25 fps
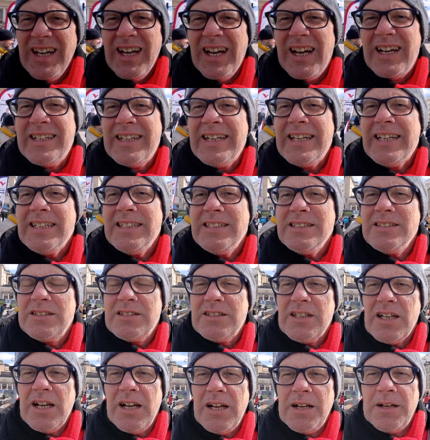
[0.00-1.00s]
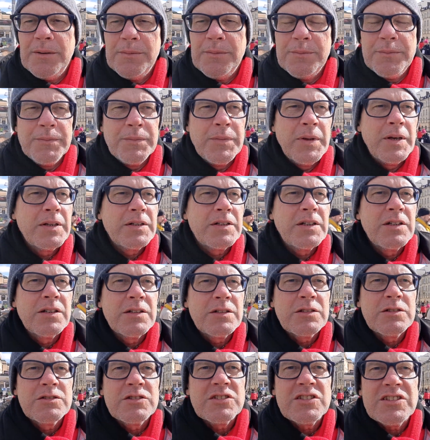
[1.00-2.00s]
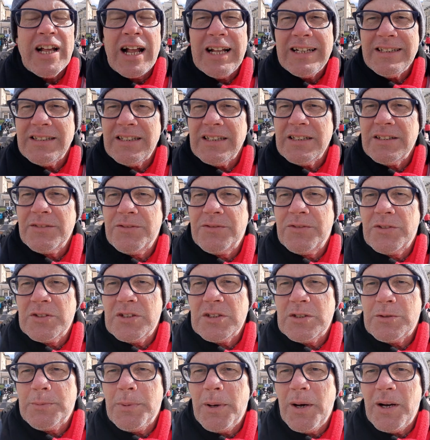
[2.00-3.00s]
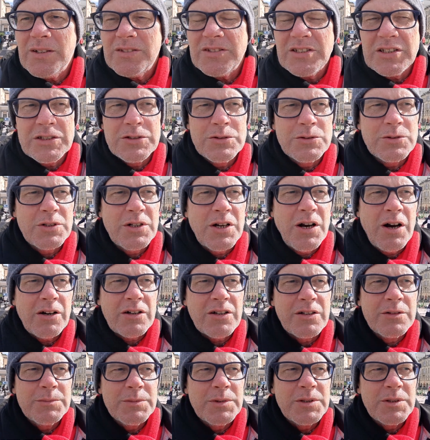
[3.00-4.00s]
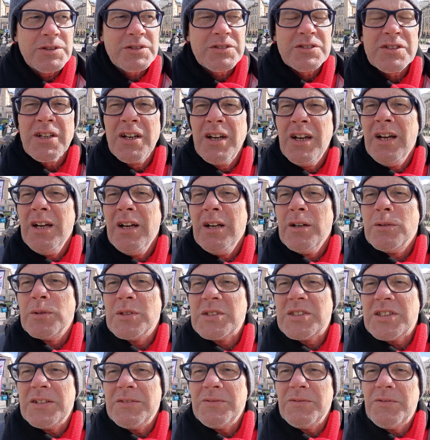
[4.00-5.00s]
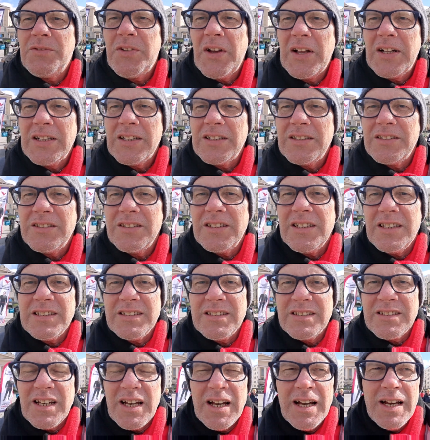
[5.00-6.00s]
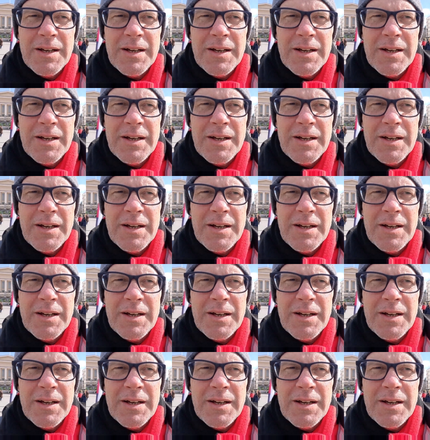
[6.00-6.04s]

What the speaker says: and he's standing for this party called Kokoomus, which in Finland is